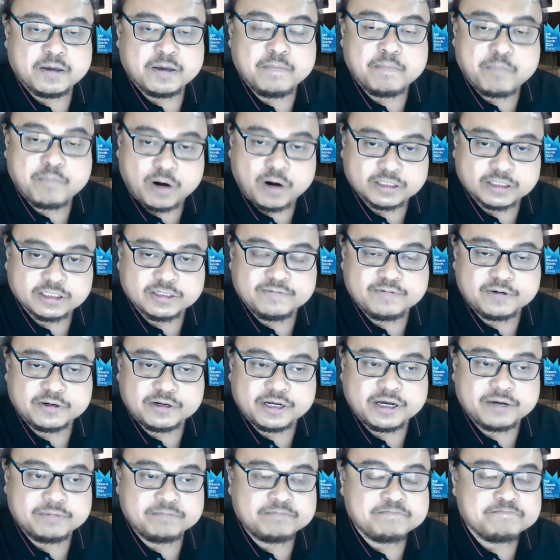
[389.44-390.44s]
important
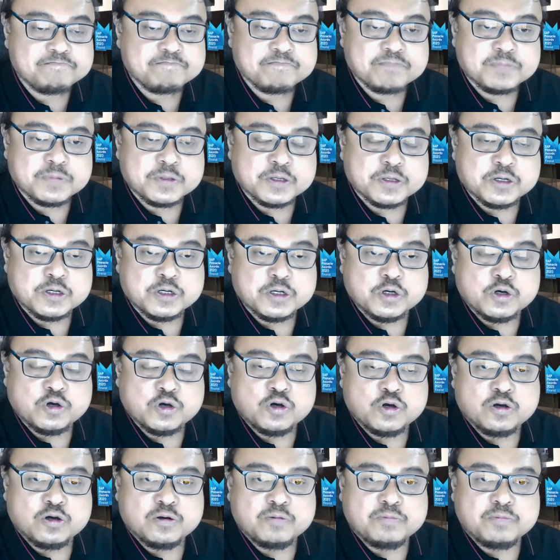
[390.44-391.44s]
for them,
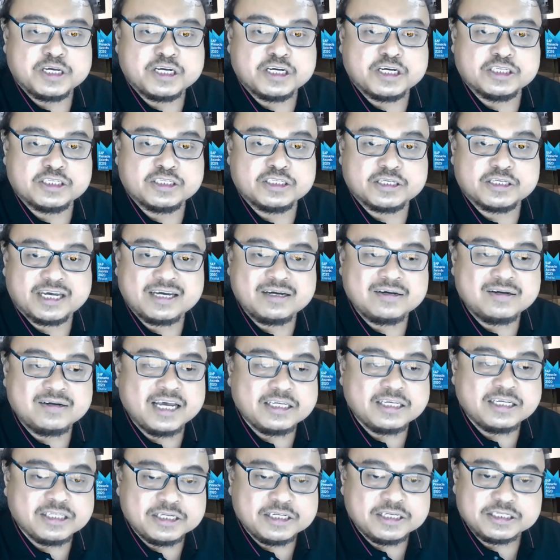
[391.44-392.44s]
because
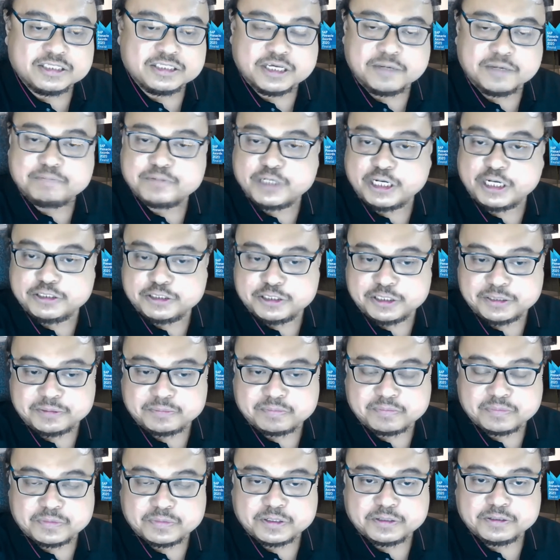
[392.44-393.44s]
regulation is keep
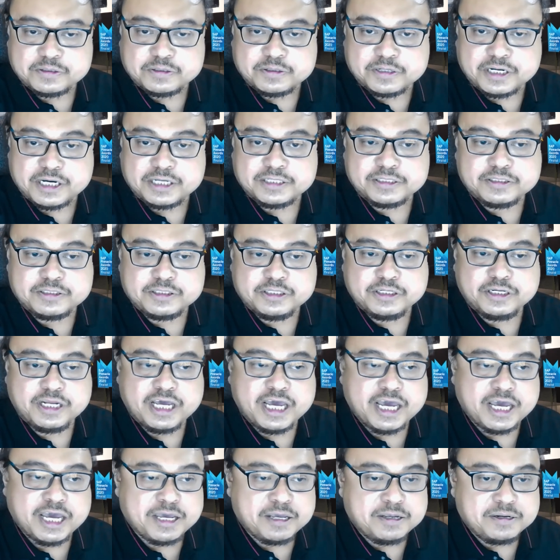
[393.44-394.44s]
changing, right?
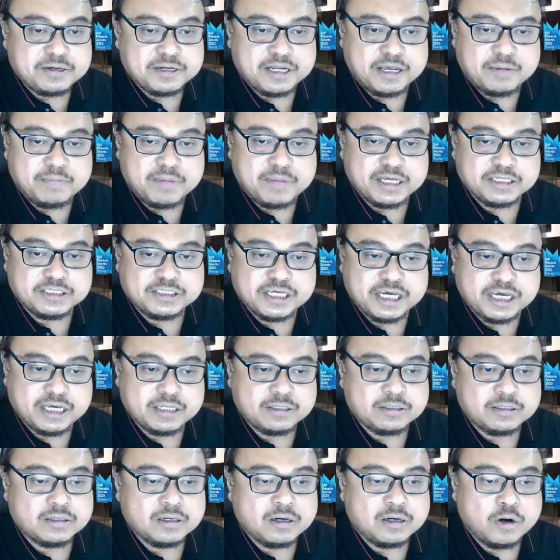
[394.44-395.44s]
Today they may
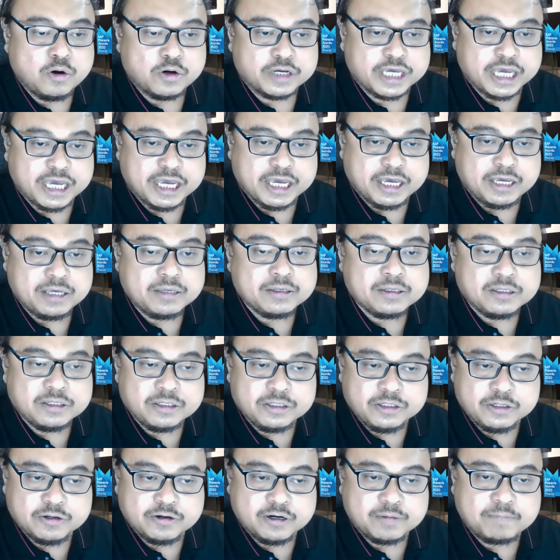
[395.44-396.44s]
say, okay,
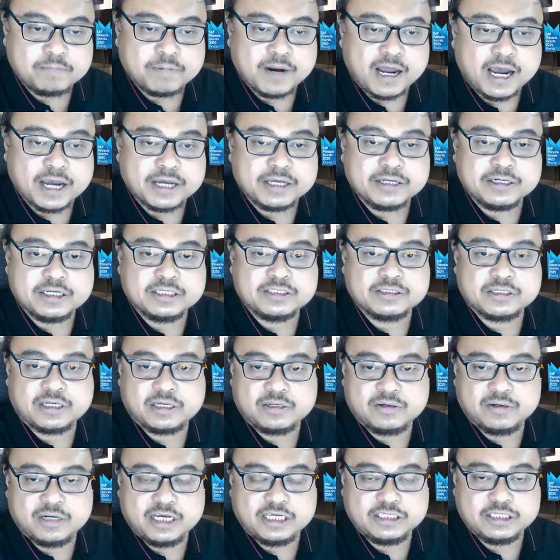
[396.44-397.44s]
you apply this
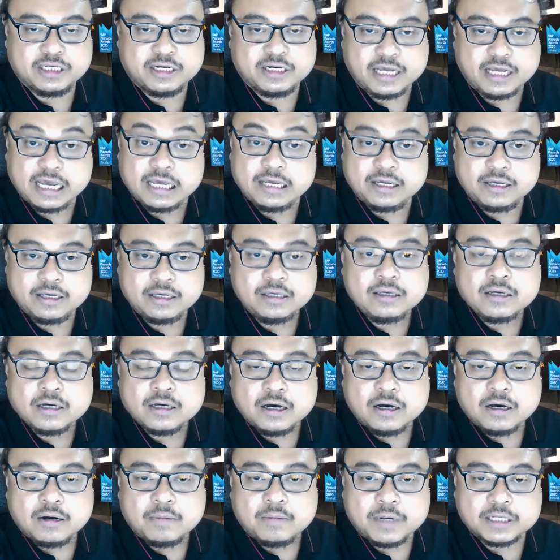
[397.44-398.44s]
regulation A,
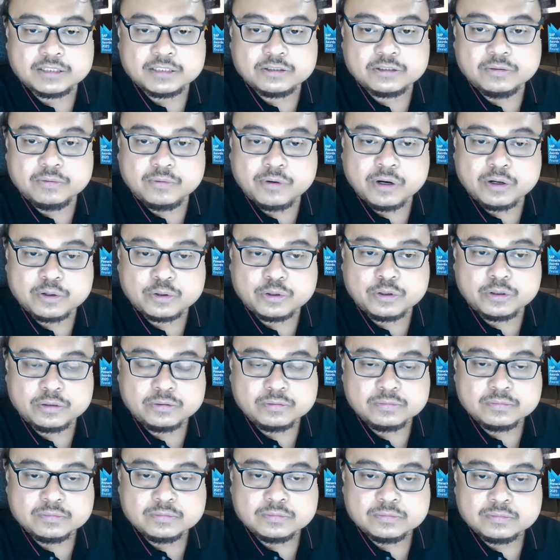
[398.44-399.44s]
but
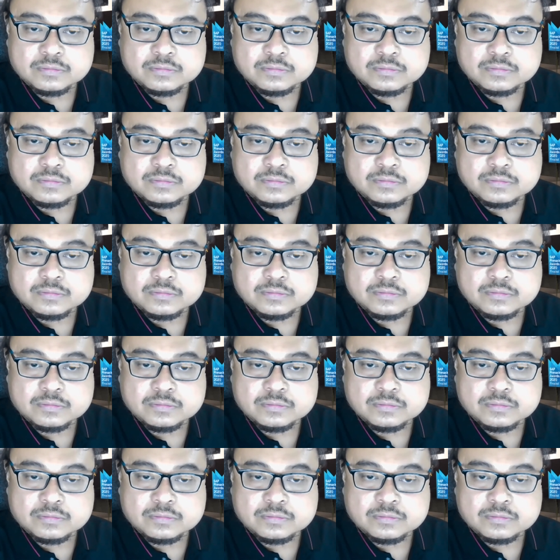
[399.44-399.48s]
tomorrow